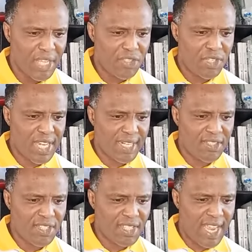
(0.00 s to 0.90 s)
So
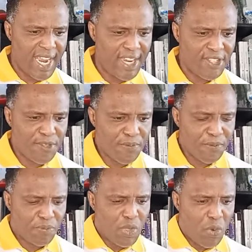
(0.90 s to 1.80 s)
Dexter says,
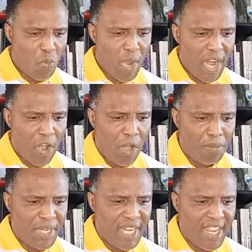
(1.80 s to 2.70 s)
we
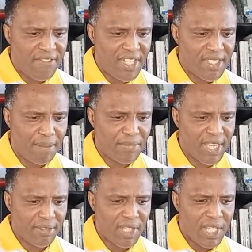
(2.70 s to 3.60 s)
all believe in
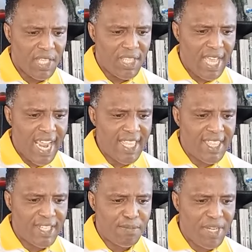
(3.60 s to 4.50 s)
something the
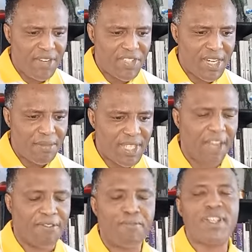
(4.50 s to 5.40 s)
atheist believes in
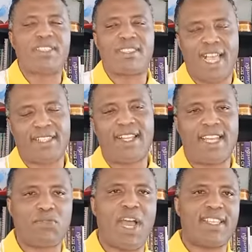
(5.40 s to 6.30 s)
himself, precisely. And
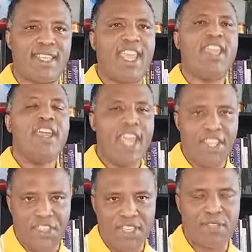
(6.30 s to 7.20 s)
that's why I say
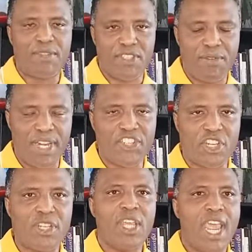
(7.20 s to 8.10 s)
atheism is a
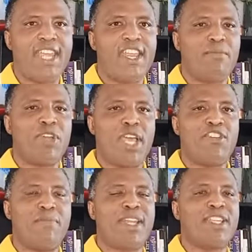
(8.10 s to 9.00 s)
religion and, hum
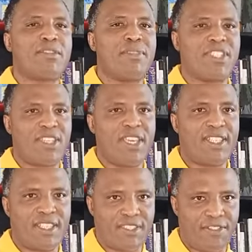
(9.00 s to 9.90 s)
and humanism is,
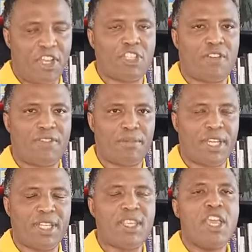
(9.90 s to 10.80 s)
is its philosophy.
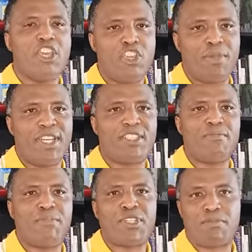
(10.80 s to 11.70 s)
Because
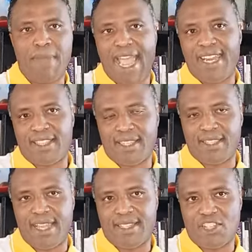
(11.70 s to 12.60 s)
humanism puts man at the
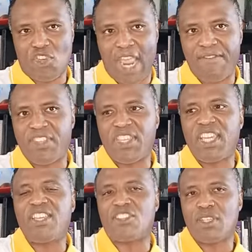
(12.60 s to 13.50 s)
center. So
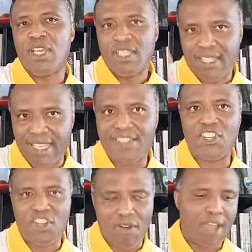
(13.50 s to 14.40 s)
everything is
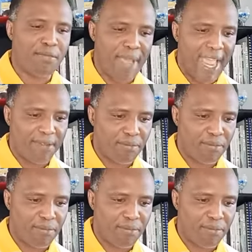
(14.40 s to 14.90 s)
centered around man.